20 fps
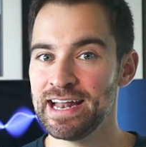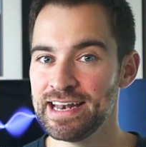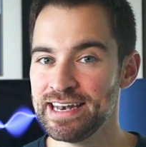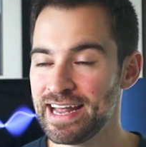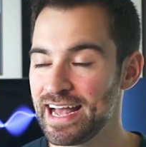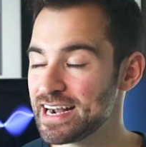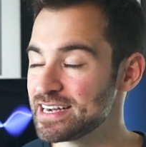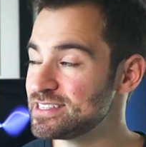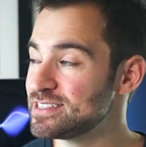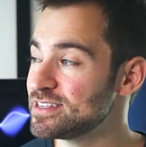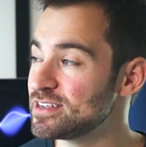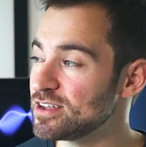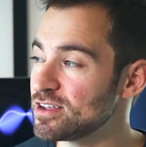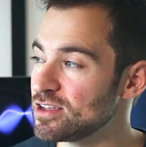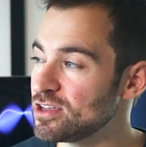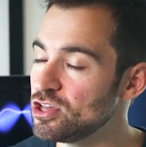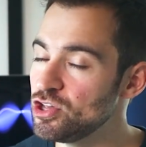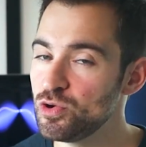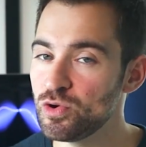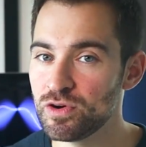Next,
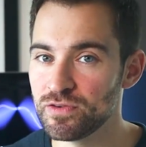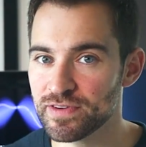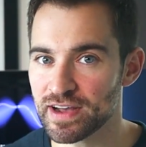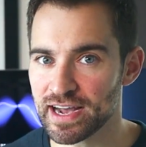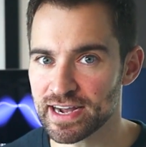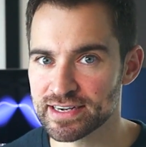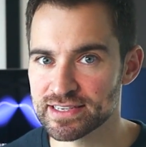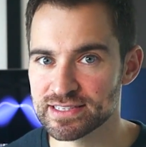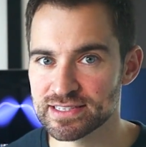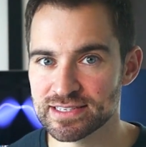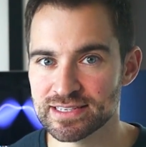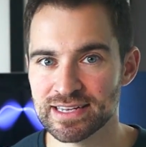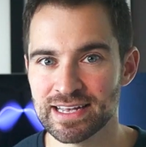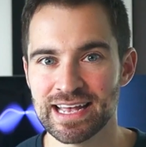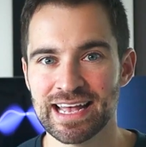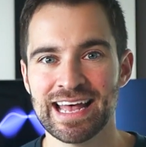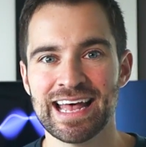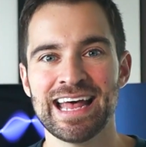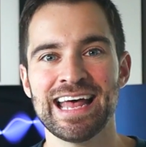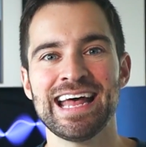q of x
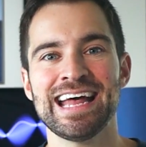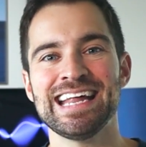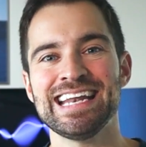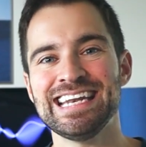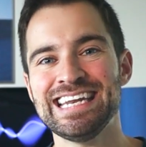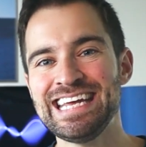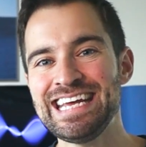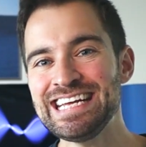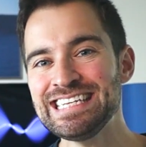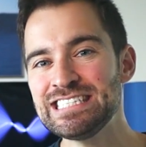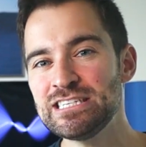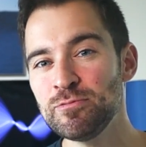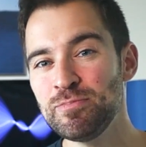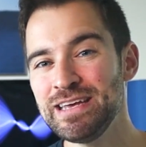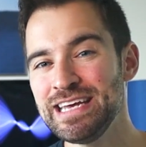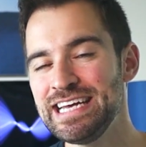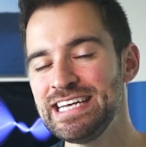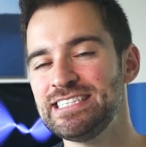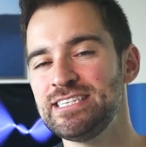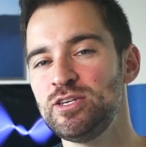needs to be
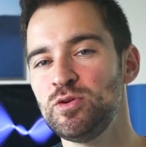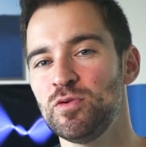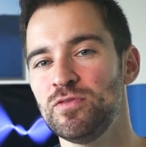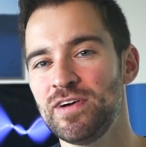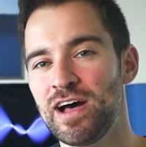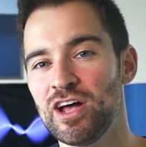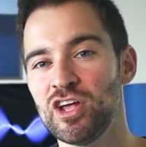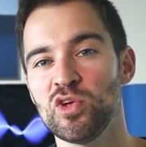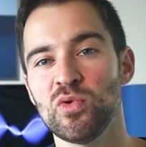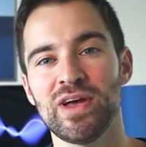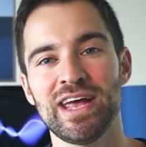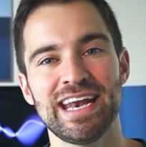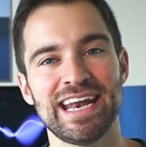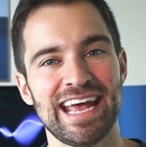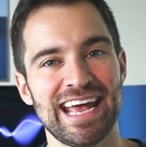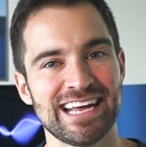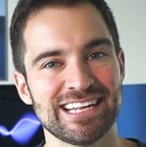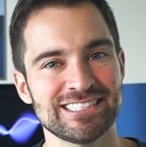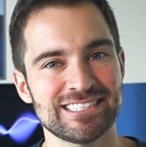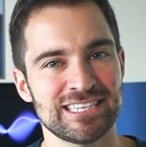easy to evaluate
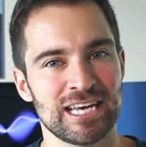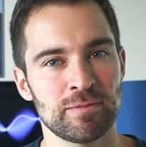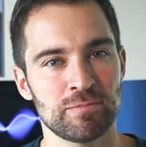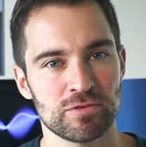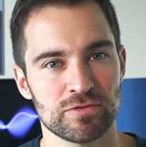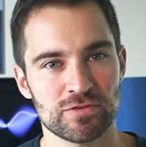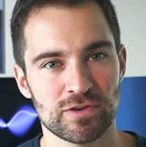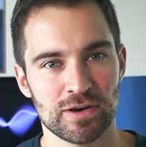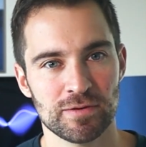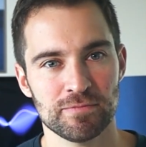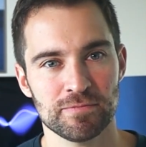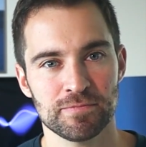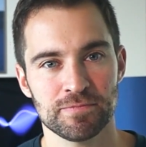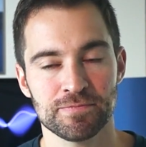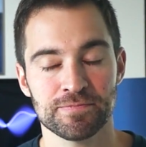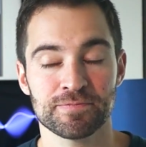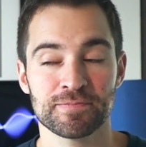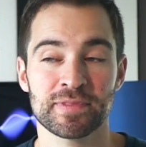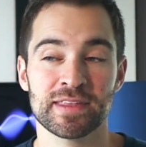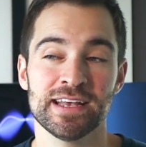and sample from,
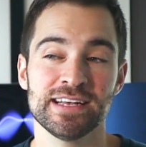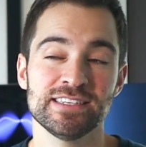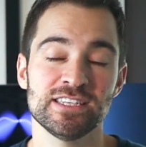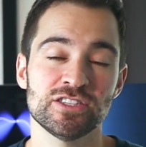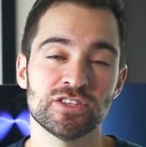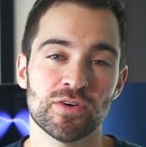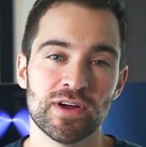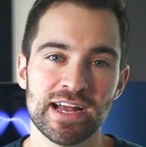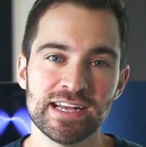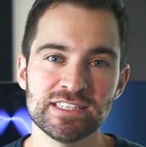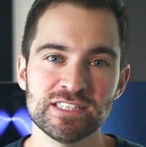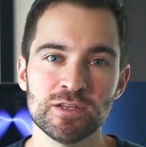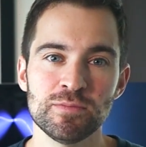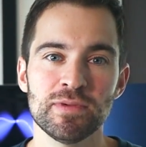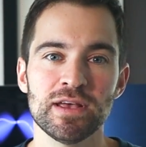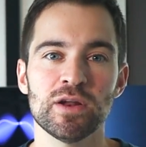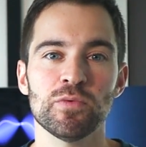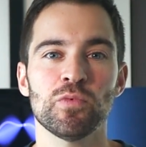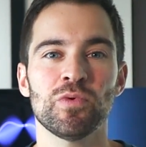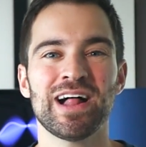since our
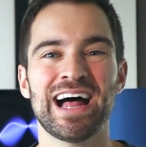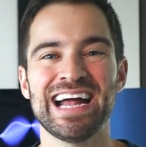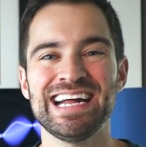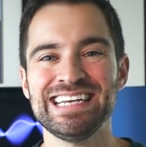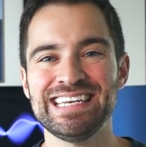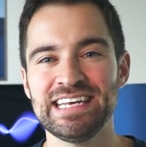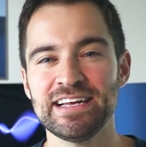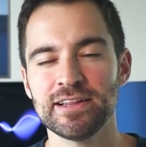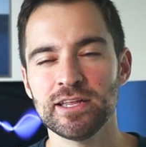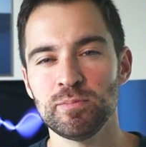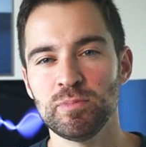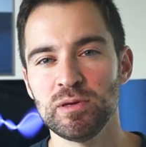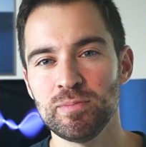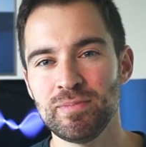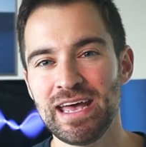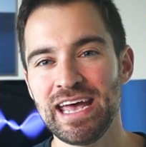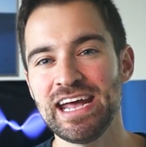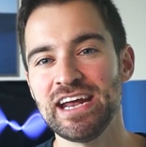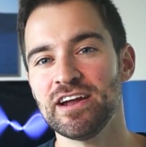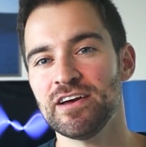estimate will ideally be
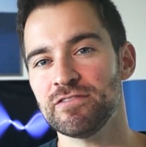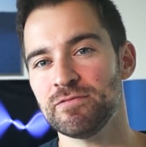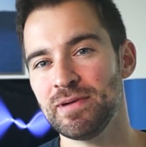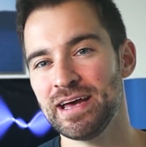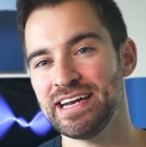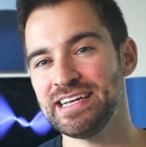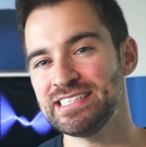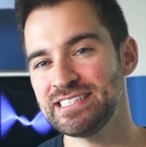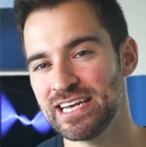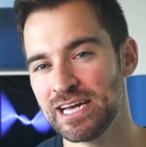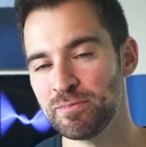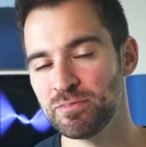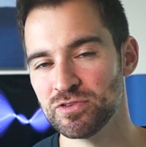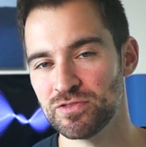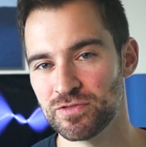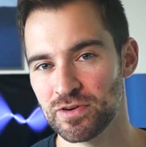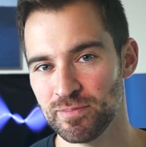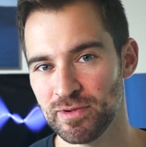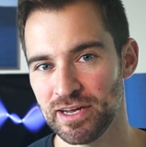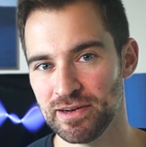made of many samples
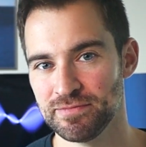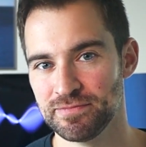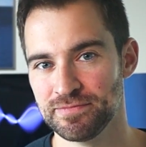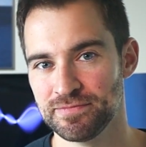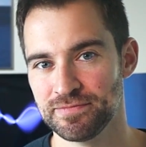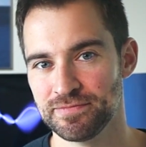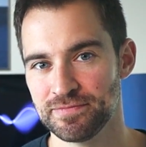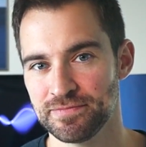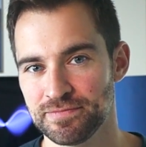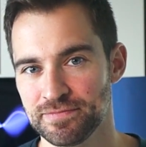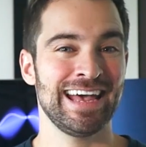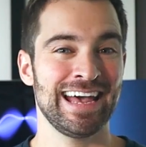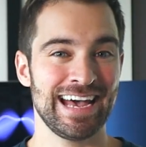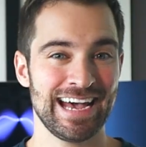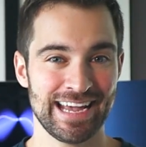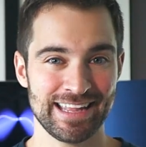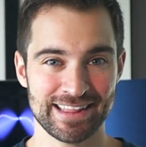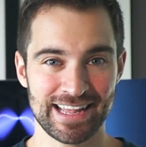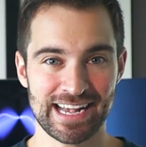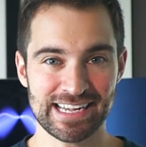from it.
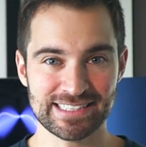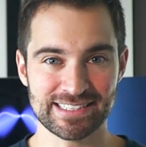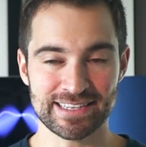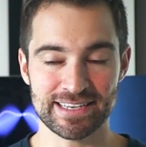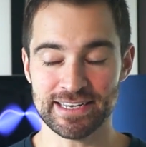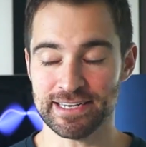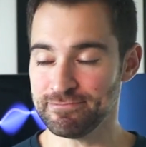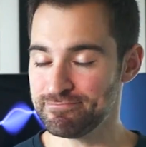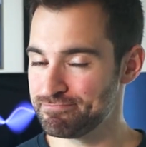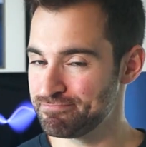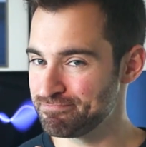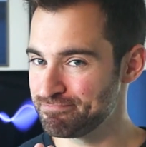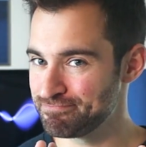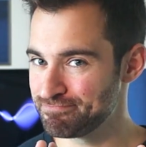And lastly,